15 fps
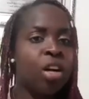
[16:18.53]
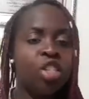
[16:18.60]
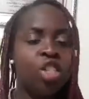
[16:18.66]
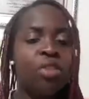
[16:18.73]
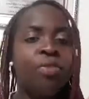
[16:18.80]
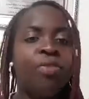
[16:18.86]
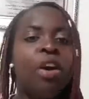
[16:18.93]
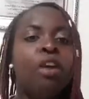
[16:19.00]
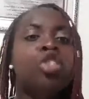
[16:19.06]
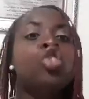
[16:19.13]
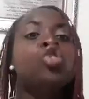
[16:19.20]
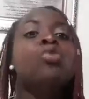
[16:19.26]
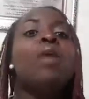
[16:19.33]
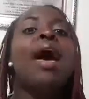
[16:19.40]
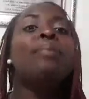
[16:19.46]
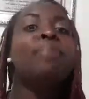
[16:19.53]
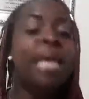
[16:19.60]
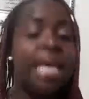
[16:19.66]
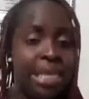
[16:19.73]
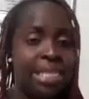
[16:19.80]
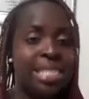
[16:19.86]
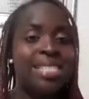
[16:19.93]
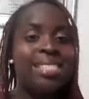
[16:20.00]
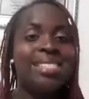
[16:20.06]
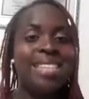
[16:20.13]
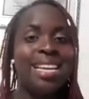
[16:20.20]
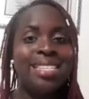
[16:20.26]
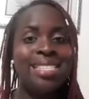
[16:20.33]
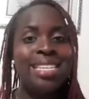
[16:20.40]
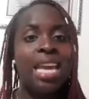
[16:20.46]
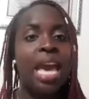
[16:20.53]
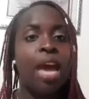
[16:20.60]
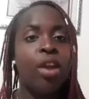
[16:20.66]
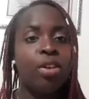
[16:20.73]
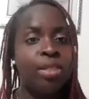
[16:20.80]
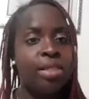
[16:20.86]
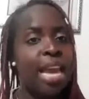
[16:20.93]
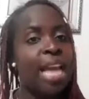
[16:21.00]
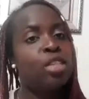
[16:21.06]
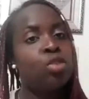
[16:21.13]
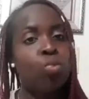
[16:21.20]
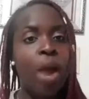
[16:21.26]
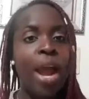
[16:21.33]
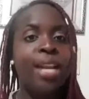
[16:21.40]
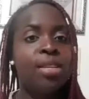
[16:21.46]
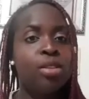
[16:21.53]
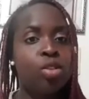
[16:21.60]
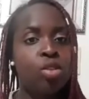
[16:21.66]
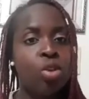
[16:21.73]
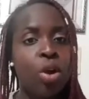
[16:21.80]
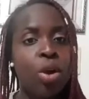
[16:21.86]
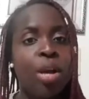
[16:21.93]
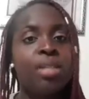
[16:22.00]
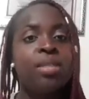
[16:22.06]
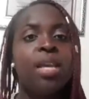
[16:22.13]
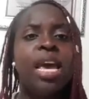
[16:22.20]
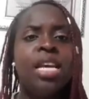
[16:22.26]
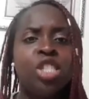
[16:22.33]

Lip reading: She felt trapped just sitting at her desk writing stories.